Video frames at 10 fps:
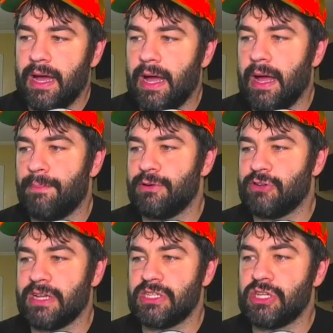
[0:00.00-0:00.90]

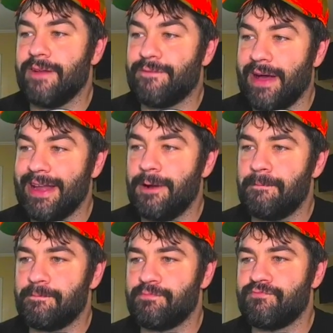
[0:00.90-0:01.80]
Pedraza's a good fighter.
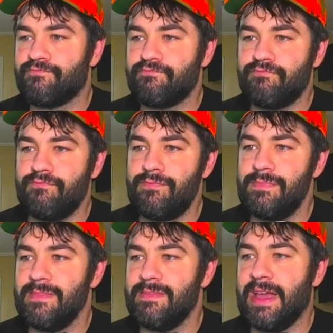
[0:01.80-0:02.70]

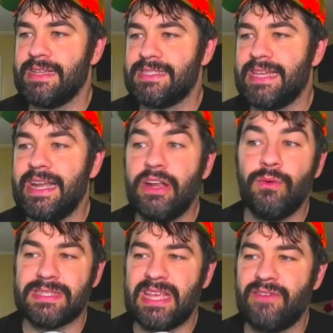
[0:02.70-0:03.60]
Yeah, he's 10-0
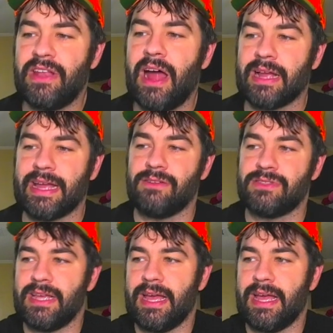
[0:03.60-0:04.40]
with 7 knockouts.